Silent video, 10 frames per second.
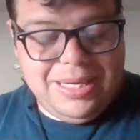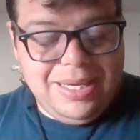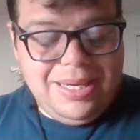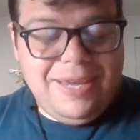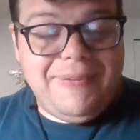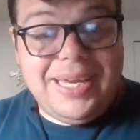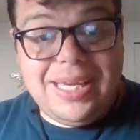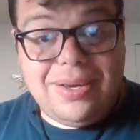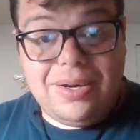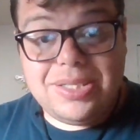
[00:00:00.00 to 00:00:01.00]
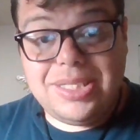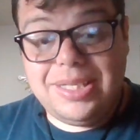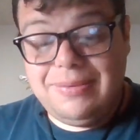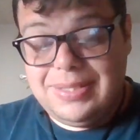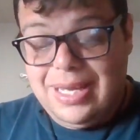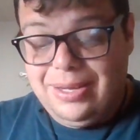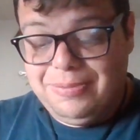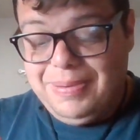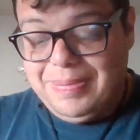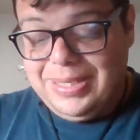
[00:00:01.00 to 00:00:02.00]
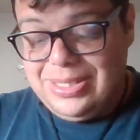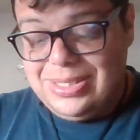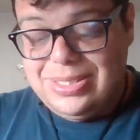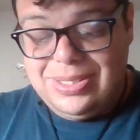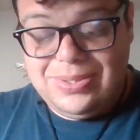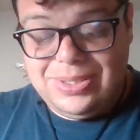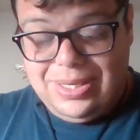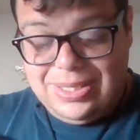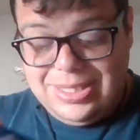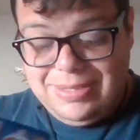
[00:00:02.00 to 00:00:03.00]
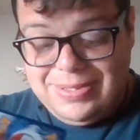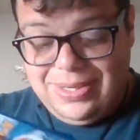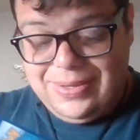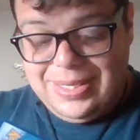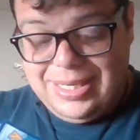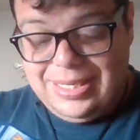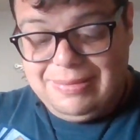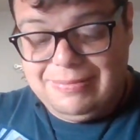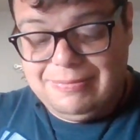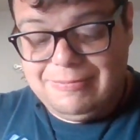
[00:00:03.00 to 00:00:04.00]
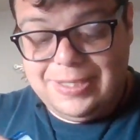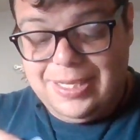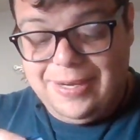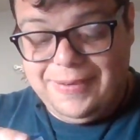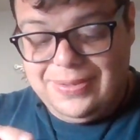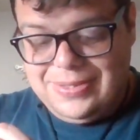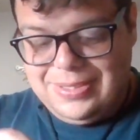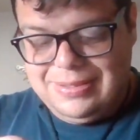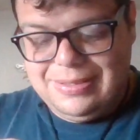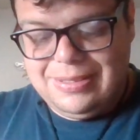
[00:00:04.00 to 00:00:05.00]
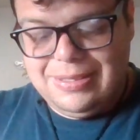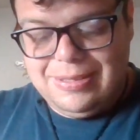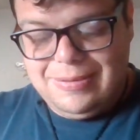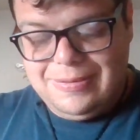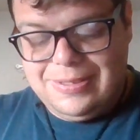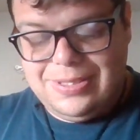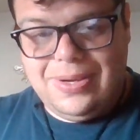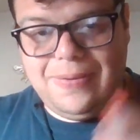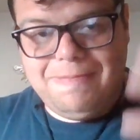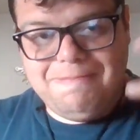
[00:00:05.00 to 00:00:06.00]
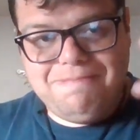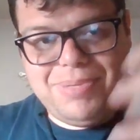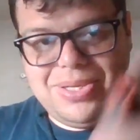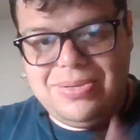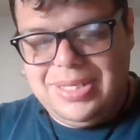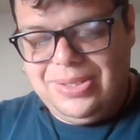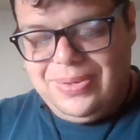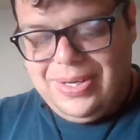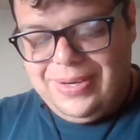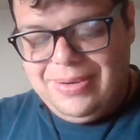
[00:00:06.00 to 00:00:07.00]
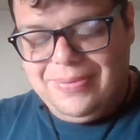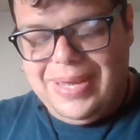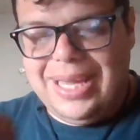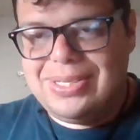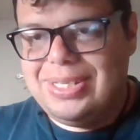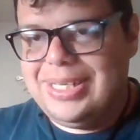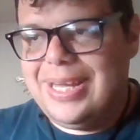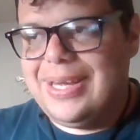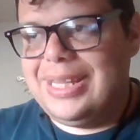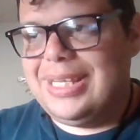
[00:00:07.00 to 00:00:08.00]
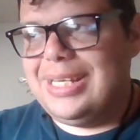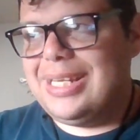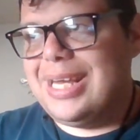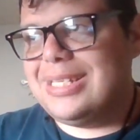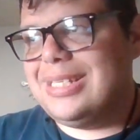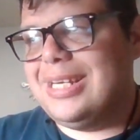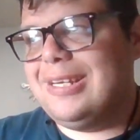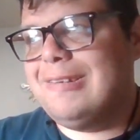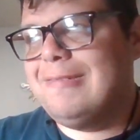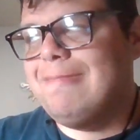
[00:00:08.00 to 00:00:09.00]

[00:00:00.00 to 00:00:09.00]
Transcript: But if I get card sleeves, I'll probably just use card sleeves to go ahead and cover those. So, boom, the card. Actually, no, I think that's like